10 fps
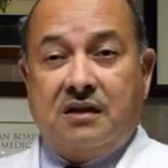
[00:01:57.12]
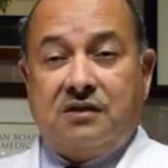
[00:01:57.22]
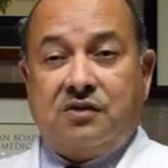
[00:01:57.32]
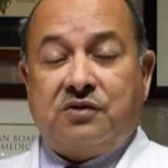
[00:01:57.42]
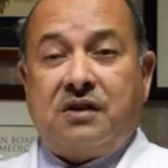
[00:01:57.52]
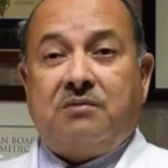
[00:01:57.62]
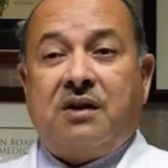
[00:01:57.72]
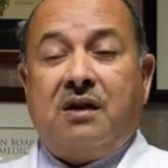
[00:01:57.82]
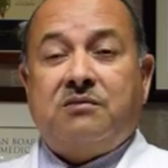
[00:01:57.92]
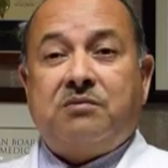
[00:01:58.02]
So
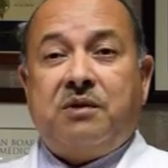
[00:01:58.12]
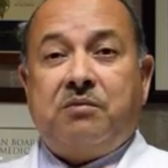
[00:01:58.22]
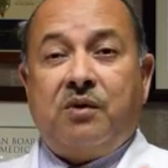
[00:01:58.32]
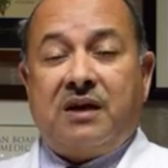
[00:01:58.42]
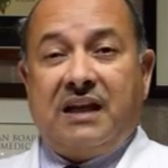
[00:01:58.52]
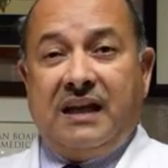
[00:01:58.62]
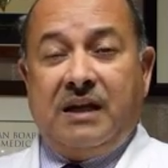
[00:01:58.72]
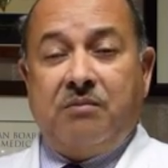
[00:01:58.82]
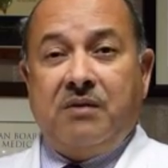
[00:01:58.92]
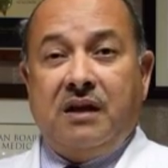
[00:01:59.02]
sometimes people
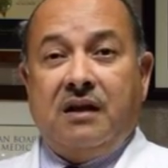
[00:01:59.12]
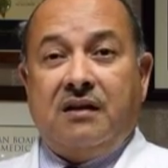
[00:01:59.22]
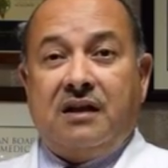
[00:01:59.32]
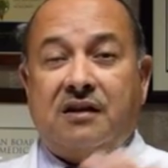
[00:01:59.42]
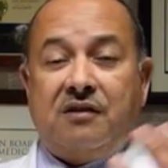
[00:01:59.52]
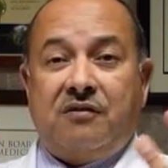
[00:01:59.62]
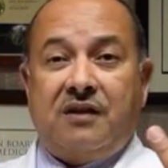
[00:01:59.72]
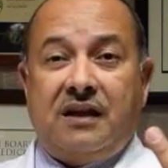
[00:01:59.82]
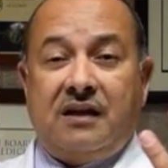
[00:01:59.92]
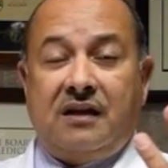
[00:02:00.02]
claim that if
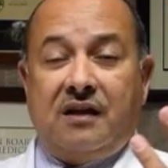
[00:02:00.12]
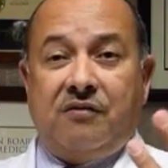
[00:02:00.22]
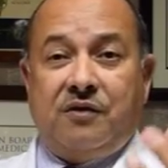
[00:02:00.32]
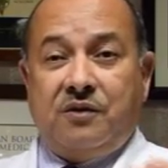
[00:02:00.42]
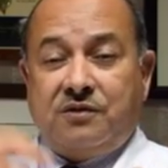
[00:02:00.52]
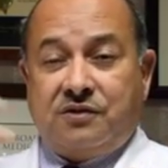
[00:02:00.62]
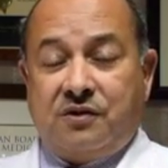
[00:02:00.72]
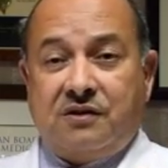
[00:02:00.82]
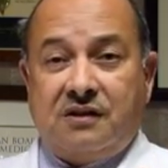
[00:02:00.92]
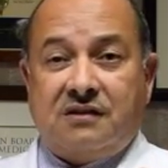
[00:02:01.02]
they give you
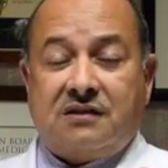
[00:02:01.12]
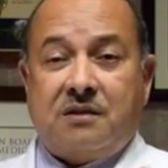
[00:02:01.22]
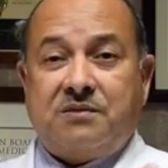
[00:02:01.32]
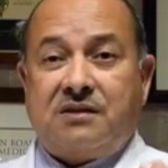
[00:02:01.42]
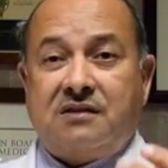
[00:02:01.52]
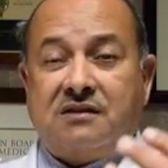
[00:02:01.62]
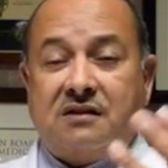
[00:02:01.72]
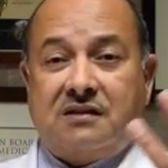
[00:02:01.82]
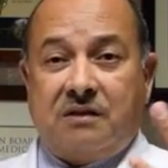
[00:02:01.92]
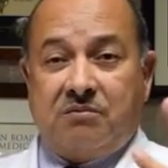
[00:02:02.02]
certain
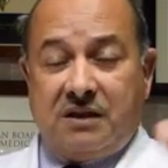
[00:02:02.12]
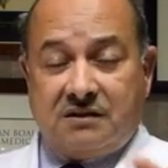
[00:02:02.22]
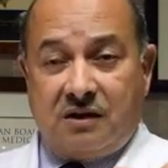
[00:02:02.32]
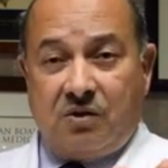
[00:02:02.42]
substances that makes the